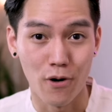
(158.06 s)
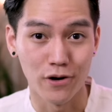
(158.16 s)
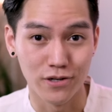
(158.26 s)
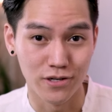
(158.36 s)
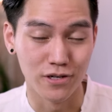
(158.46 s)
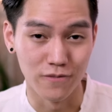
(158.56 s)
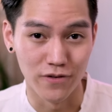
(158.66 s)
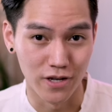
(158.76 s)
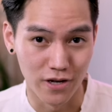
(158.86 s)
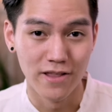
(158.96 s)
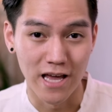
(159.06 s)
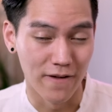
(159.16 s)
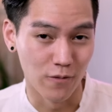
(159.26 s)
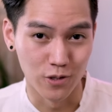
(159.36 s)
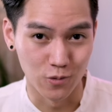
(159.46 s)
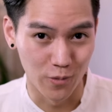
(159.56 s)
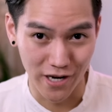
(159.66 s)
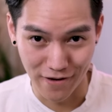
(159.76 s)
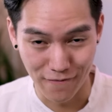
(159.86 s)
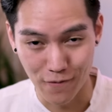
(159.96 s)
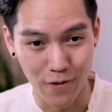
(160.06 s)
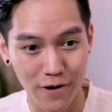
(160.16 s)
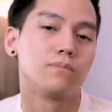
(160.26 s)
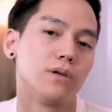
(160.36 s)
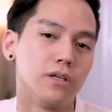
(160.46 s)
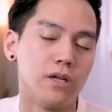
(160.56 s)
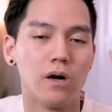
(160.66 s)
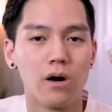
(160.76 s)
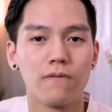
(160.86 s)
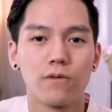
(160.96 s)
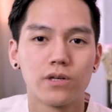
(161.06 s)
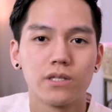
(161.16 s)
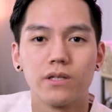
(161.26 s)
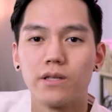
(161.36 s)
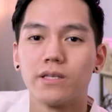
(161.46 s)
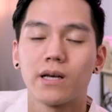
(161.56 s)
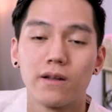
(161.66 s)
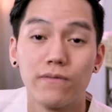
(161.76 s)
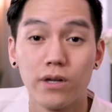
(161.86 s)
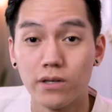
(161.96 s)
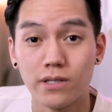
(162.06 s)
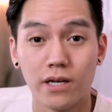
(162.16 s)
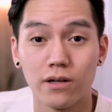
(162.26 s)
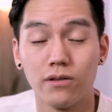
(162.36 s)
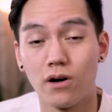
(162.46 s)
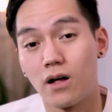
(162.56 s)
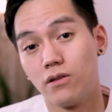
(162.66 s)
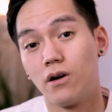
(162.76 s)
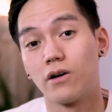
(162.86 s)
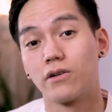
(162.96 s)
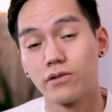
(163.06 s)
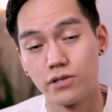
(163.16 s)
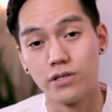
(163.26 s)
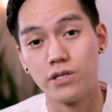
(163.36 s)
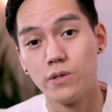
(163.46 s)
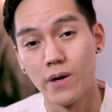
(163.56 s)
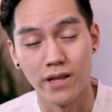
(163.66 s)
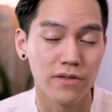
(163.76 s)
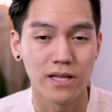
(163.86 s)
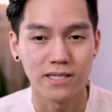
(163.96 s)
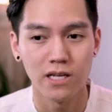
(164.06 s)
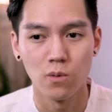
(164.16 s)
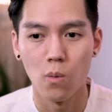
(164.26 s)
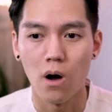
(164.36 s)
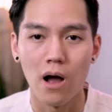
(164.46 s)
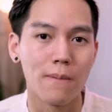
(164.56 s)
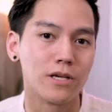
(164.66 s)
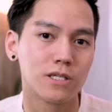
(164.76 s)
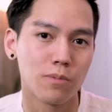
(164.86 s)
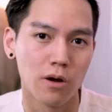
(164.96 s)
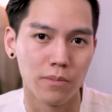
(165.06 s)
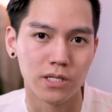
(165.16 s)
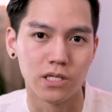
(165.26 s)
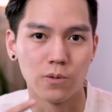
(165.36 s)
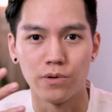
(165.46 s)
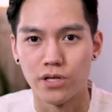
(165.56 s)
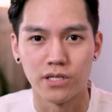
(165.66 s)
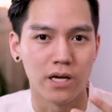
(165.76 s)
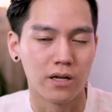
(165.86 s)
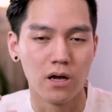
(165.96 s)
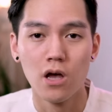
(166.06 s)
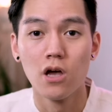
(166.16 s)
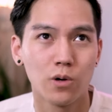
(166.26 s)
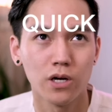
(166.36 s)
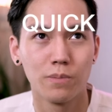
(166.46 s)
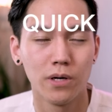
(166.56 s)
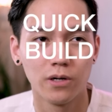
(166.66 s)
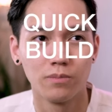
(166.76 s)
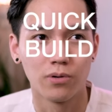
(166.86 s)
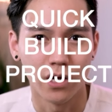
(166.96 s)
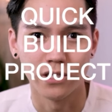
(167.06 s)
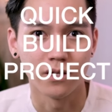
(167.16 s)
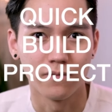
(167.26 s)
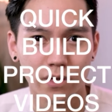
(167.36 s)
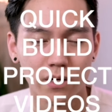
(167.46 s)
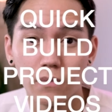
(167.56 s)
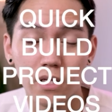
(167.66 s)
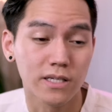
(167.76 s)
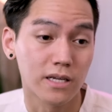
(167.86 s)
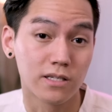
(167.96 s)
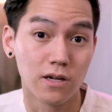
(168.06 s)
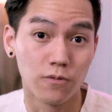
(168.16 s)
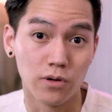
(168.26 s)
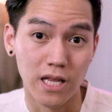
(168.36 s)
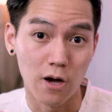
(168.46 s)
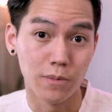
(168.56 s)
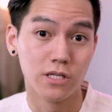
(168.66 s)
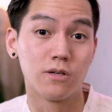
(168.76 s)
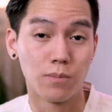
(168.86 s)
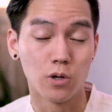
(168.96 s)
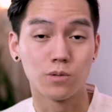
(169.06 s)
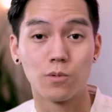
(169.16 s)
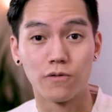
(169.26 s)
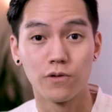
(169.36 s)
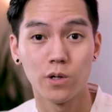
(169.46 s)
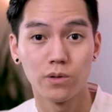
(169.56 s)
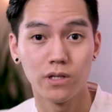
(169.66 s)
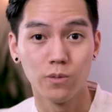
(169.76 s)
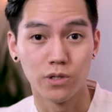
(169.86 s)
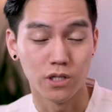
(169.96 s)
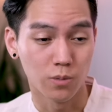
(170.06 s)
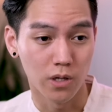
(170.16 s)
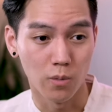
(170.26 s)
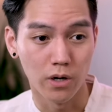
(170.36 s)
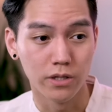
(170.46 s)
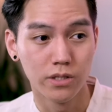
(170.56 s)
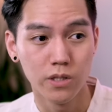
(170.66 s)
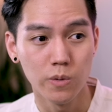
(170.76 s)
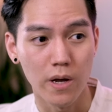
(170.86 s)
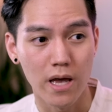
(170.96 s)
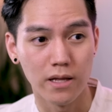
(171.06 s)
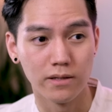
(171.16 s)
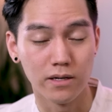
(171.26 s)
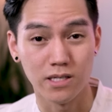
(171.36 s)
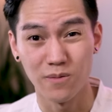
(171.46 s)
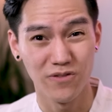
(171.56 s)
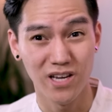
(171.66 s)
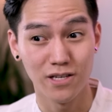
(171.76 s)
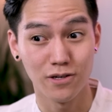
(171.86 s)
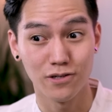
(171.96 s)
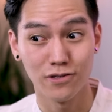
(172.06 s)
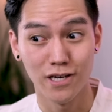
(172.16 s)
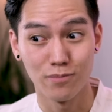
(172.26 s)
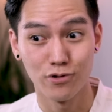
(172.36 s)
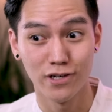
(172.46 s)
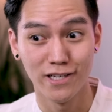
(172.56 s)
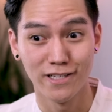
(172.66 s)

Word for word: part two video that everyone's waiting for. But you know, unfortunately, these kind of videos take a lot longer to do, and that's kind of why I'm experimenting with this kind of quick build project videos. This kind of stuff will allow me to post more frequently, which is what I want to do. And uh, some of you guys also get pretty